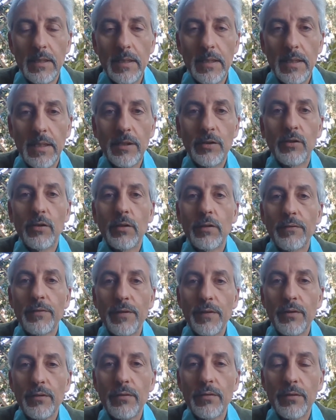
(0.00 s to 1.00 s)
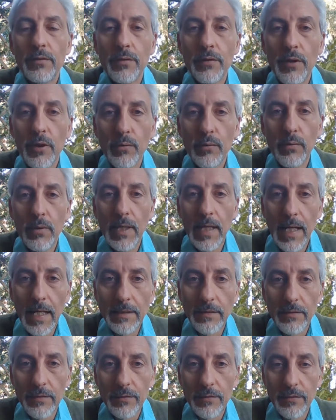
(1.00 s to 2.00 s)
In order for you to know
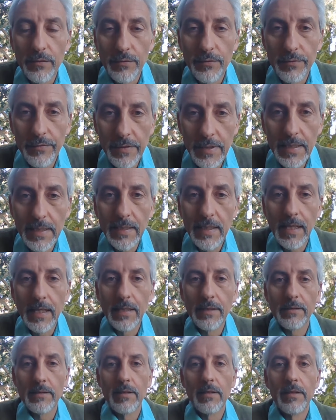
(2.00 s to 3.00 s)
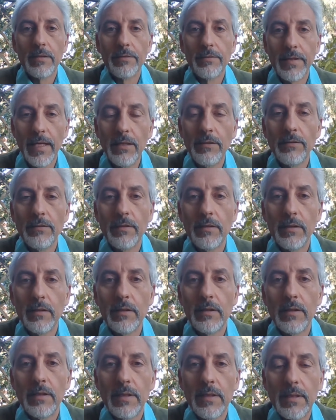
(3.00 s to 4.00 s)
light, to see light, the sensor
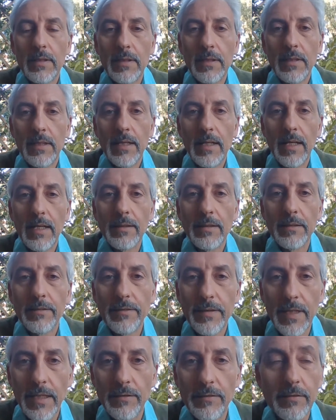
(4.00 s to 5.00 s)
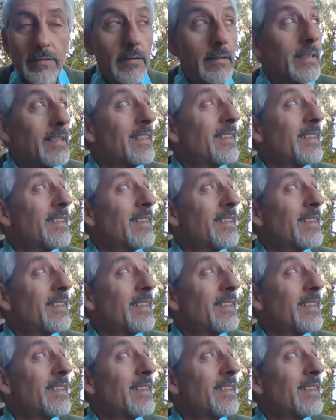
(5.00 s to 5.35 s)
and the sense.